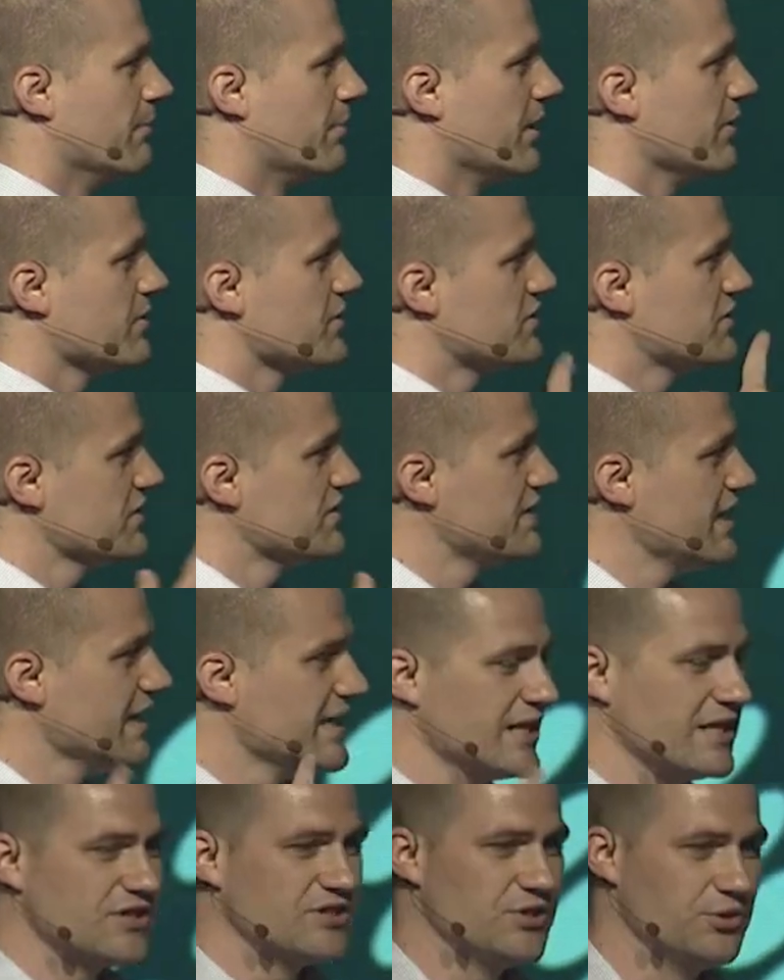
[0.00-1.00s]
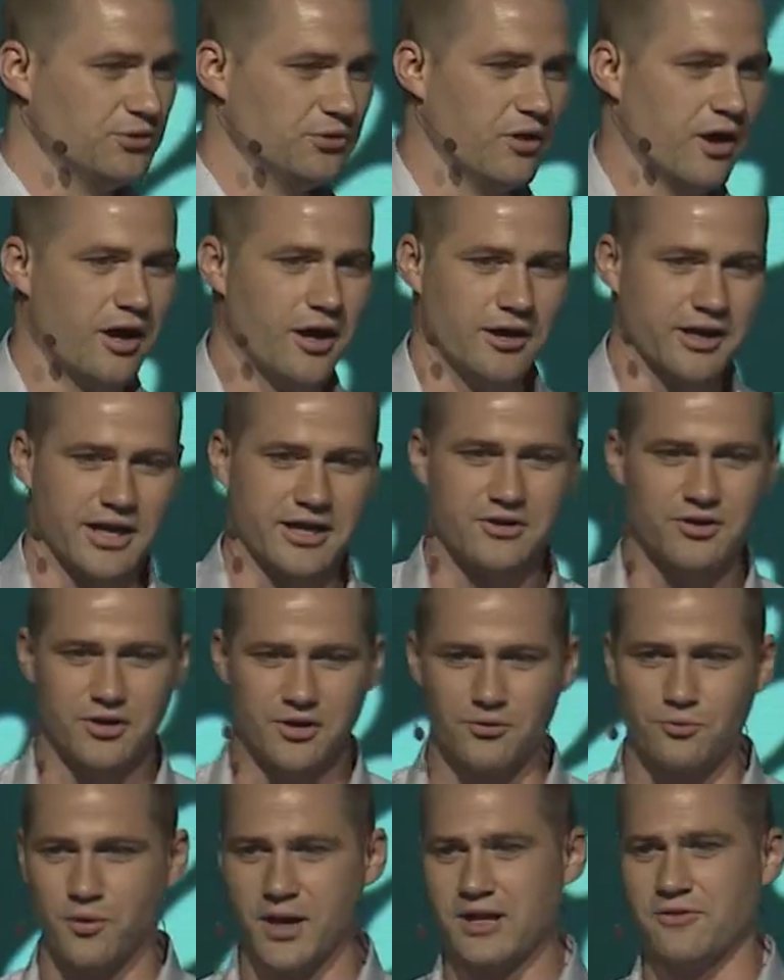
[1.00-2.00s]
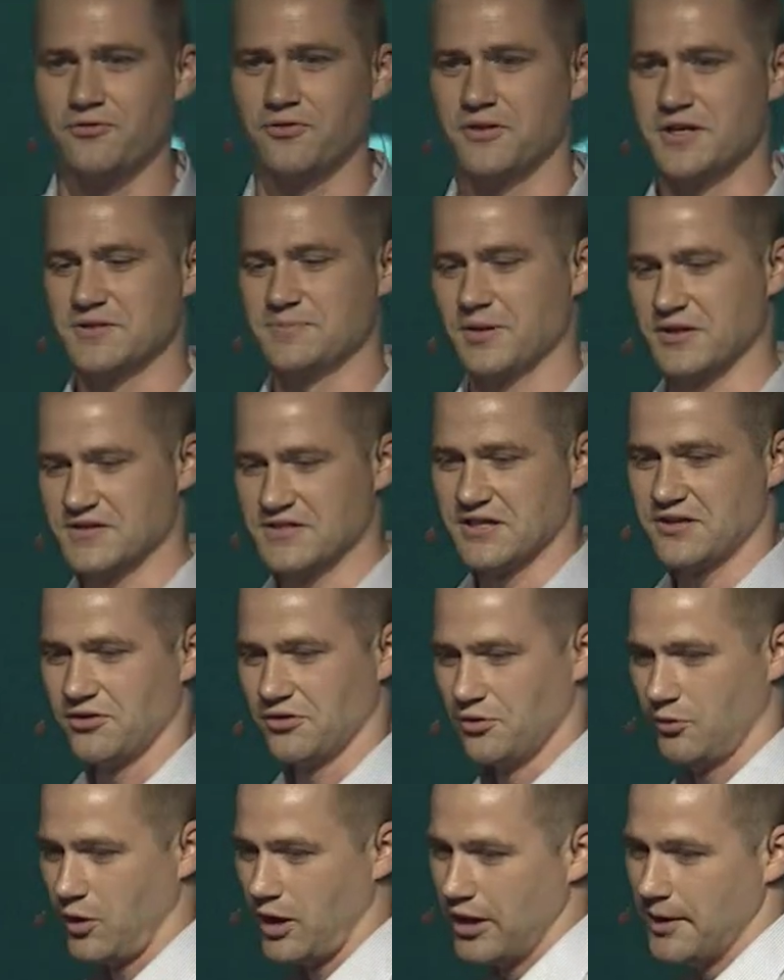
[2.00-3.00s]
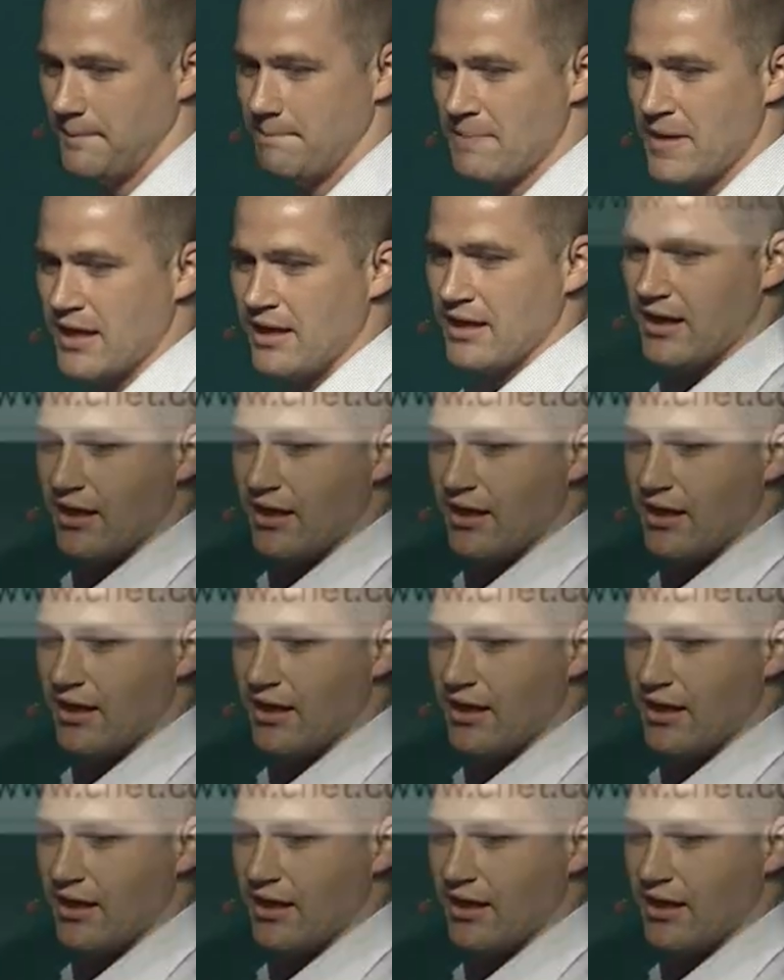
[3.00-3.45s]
But it was just taking too long. I couldn't wait for this particular one.